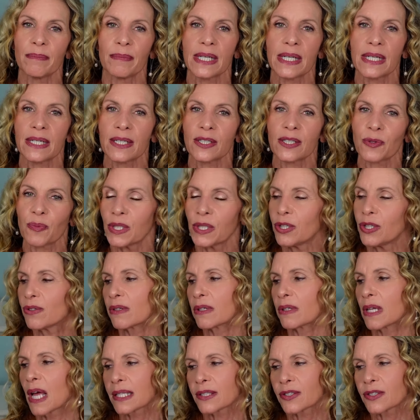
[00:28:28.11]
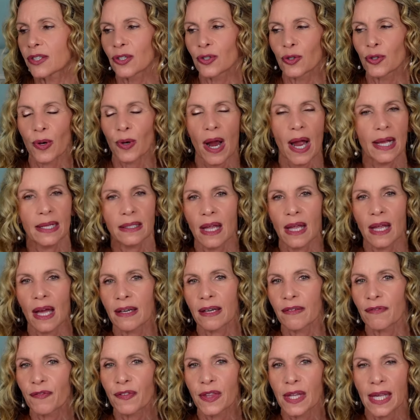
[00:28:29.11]
because when you like to try a lot
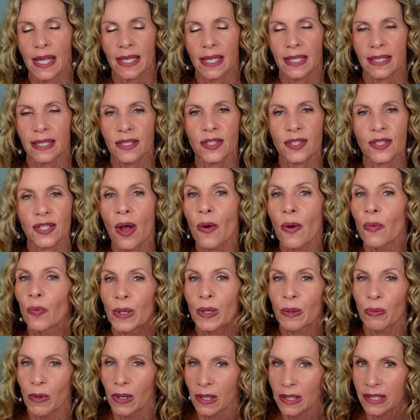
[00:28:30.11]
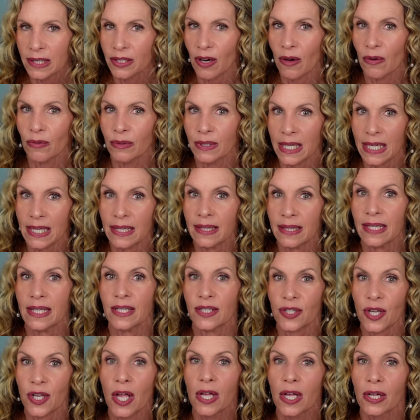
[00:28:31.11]
of things, we really don't need
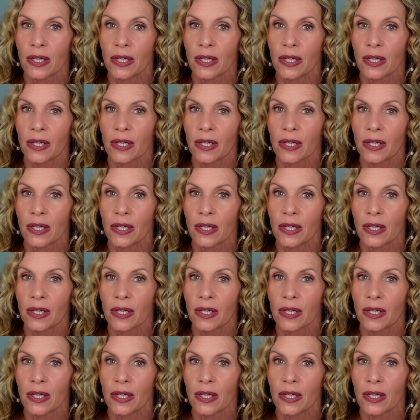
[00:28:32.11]
these